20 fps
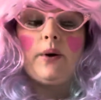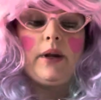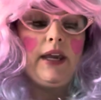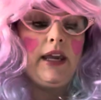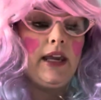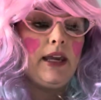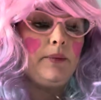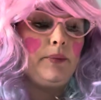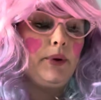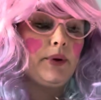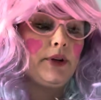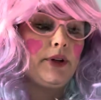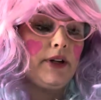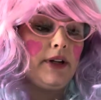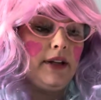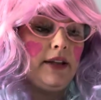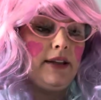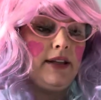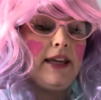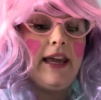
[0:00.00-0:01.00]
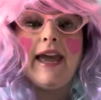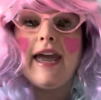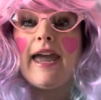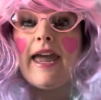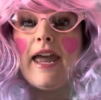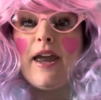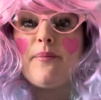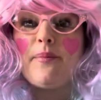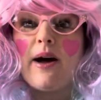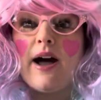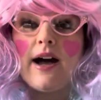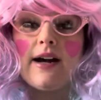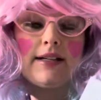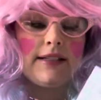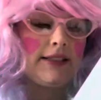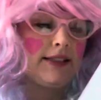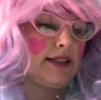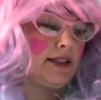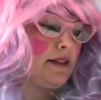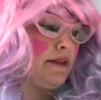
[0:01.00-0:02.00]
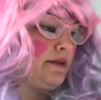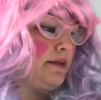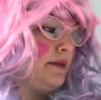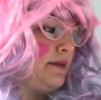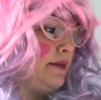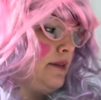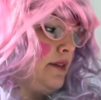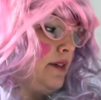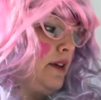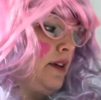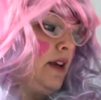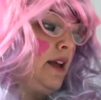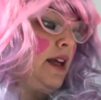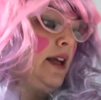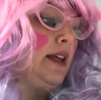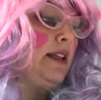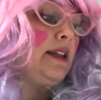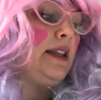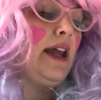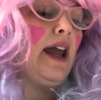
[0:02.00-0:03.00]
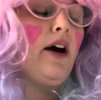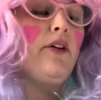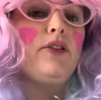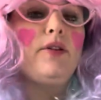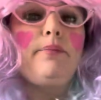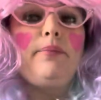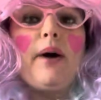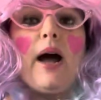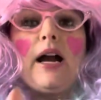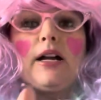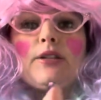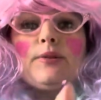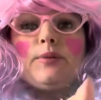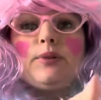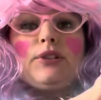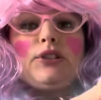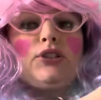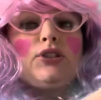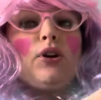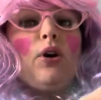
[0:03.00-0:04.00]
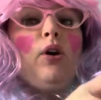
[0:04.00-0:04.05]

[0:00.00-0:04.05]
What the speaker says: He put it in the A box. Now the box was so